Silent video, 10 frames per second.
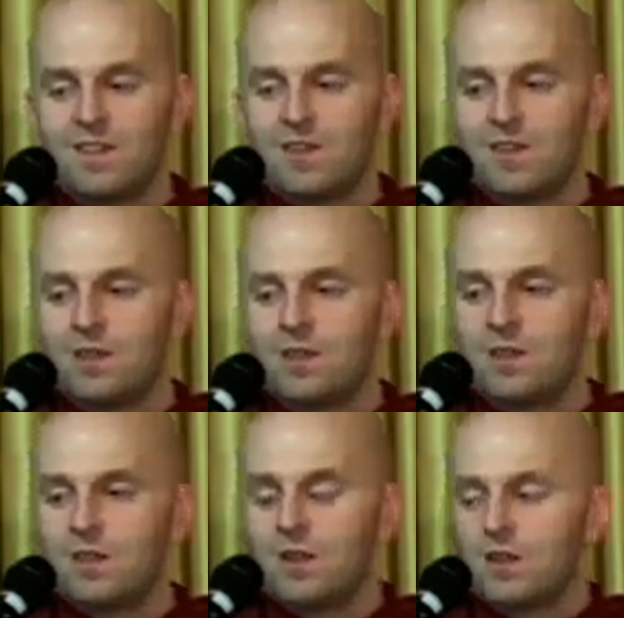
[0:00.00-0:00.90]
That
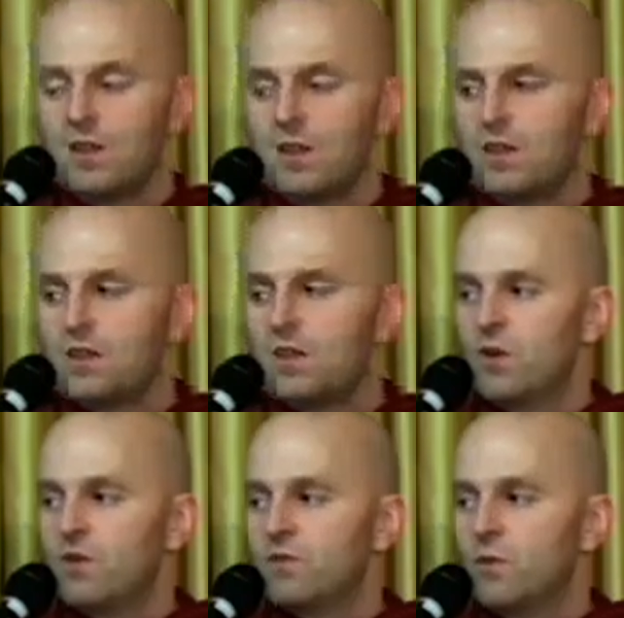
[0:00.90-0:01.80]
they
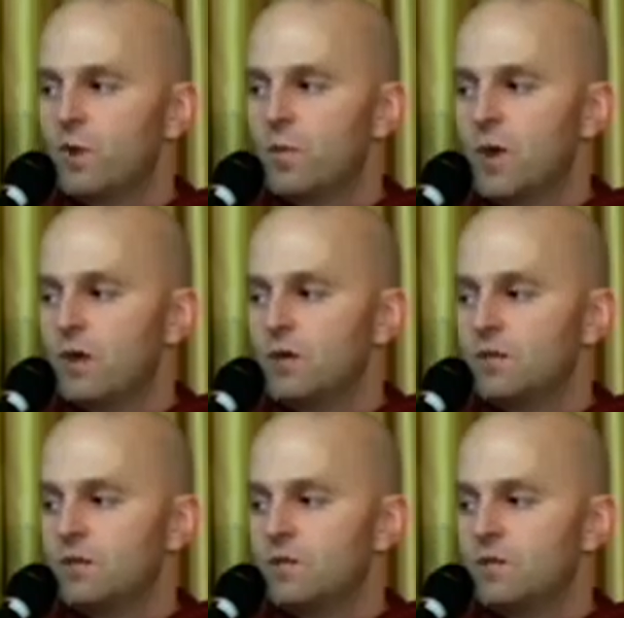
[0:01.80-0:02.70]
were 4 men
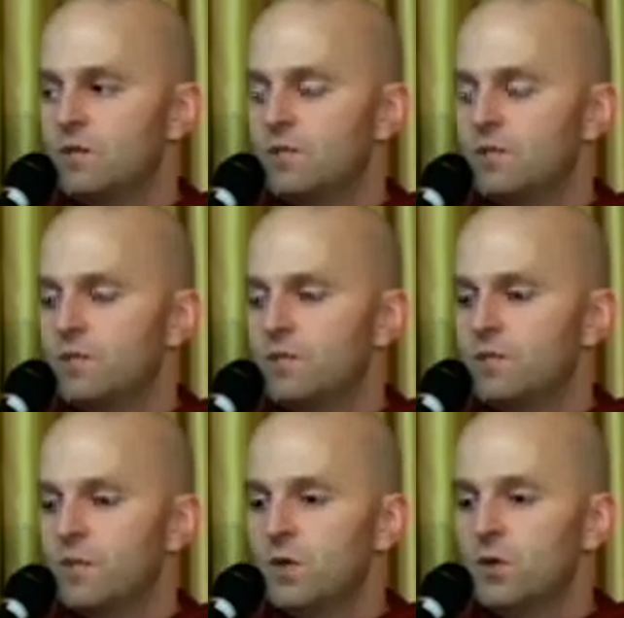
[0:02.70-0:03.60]

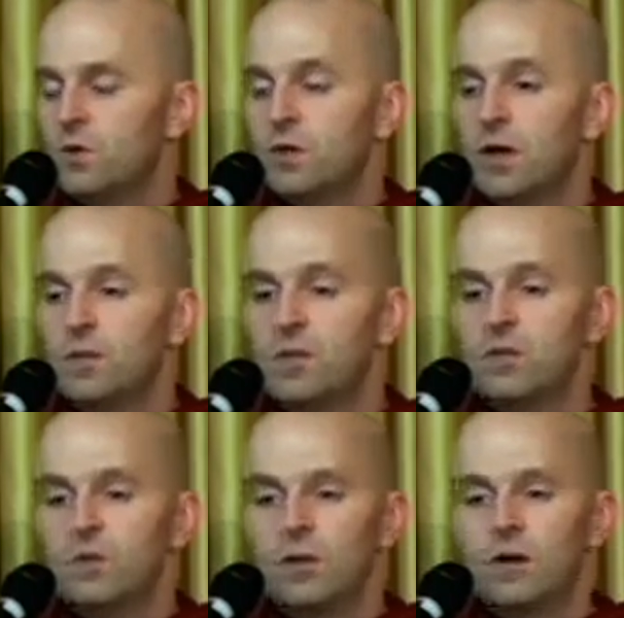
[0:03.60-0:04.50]
who had come
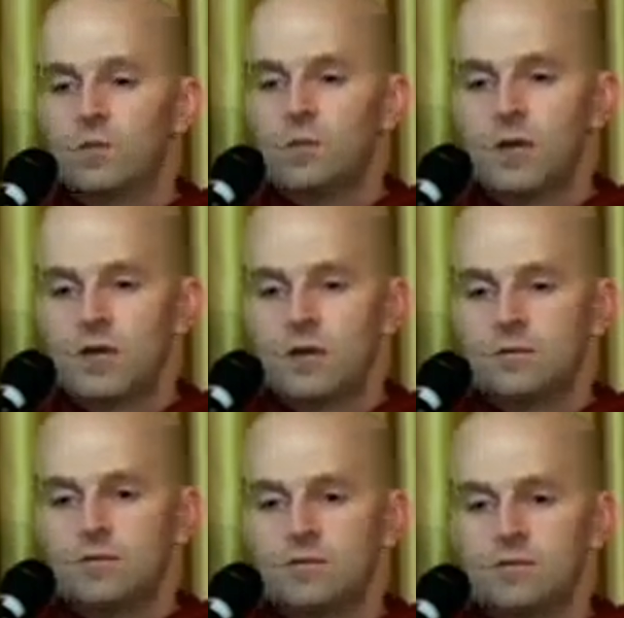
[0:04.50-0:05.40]
into a lot of money
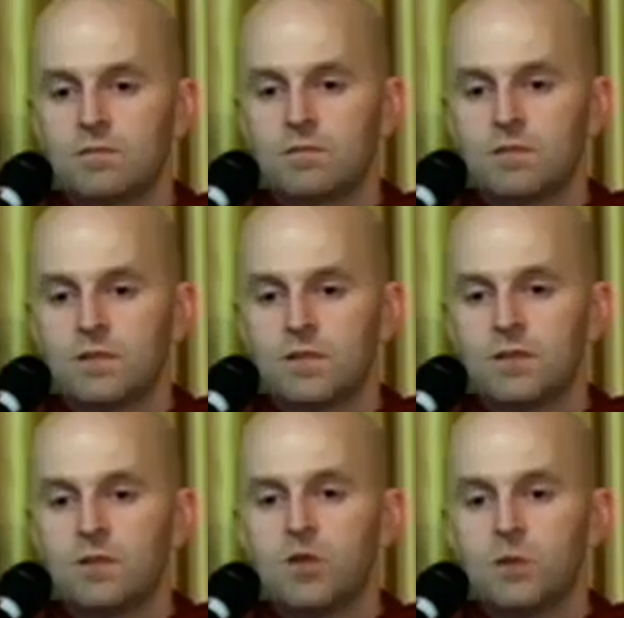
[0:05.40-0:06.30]

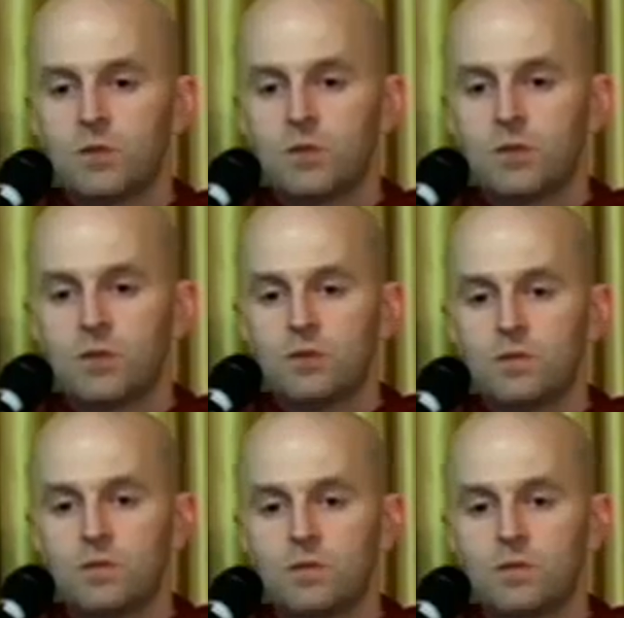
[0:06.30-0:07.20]
in the human world,
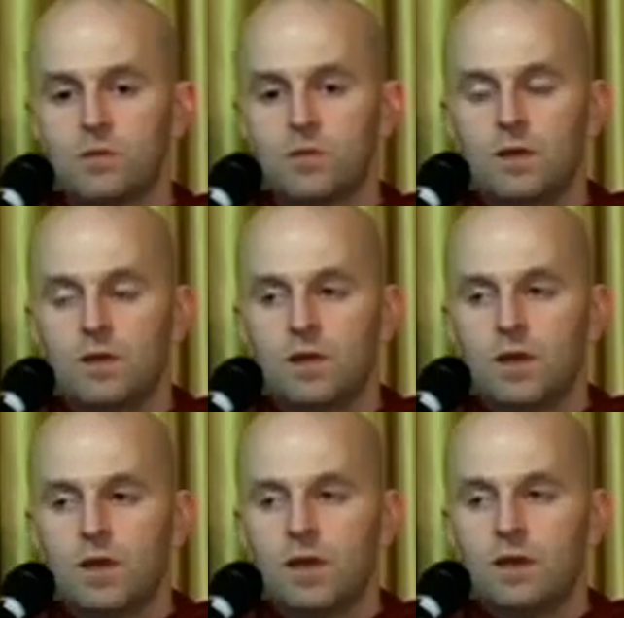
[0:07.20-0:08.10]

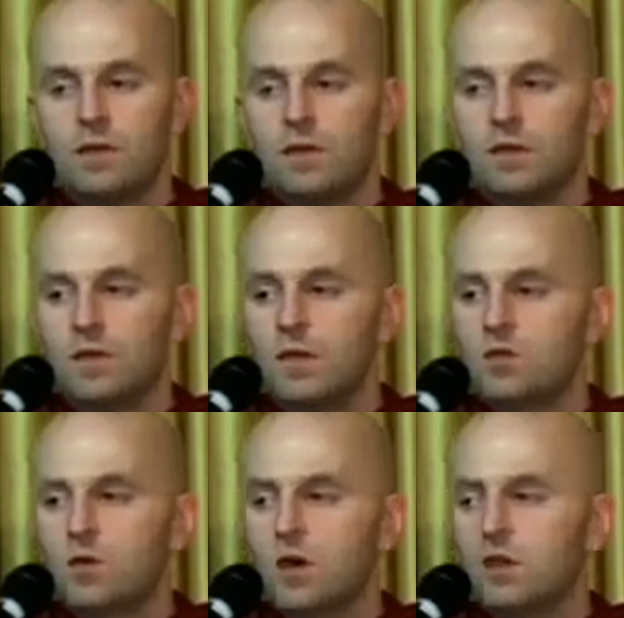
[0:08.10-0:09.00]
and they
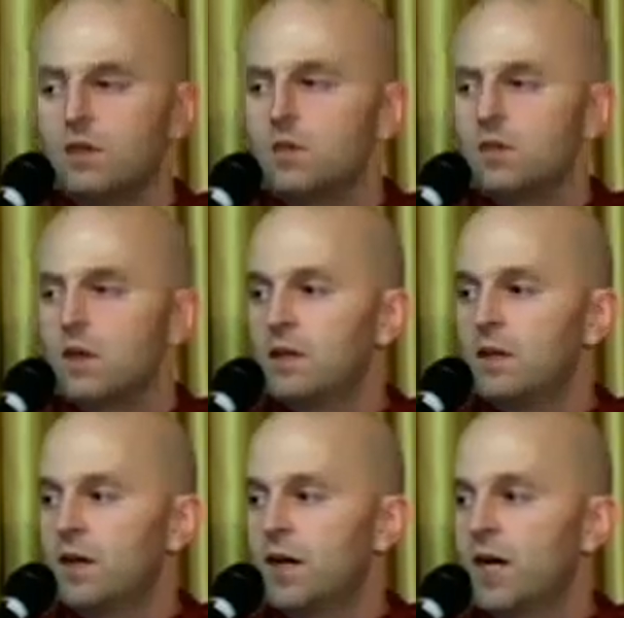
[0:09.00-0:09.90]
tried to decide
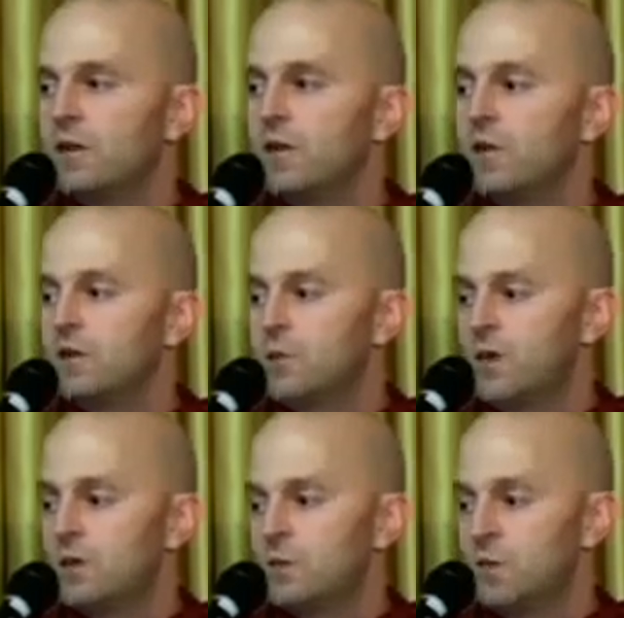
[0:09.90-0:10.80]
how they would
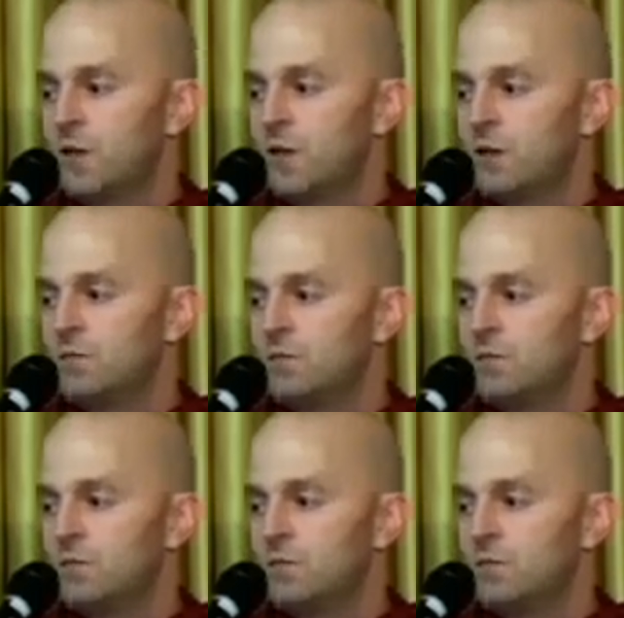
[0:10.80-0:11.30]
spend this money.